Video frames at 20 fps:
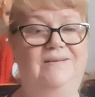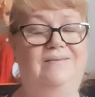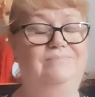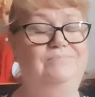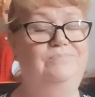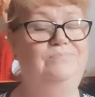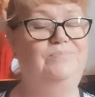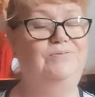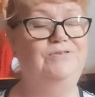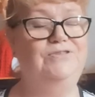I'm
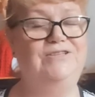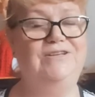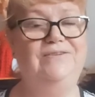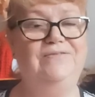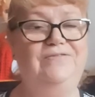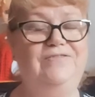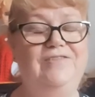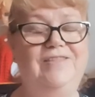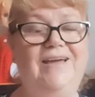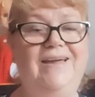pushing
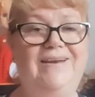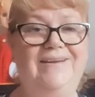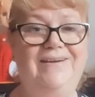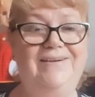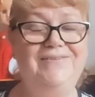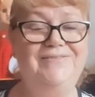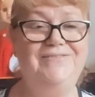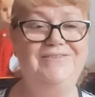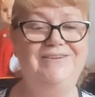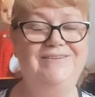for that
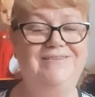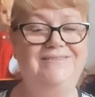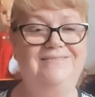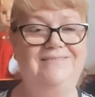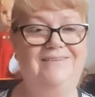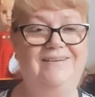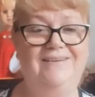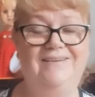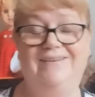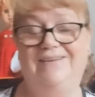100.
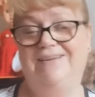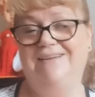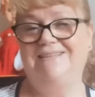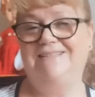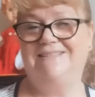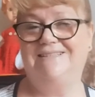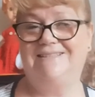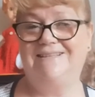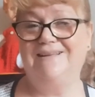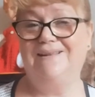I'd like
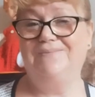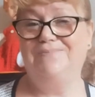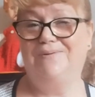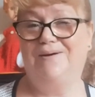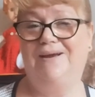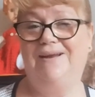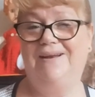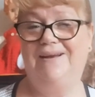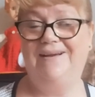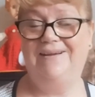to celebrate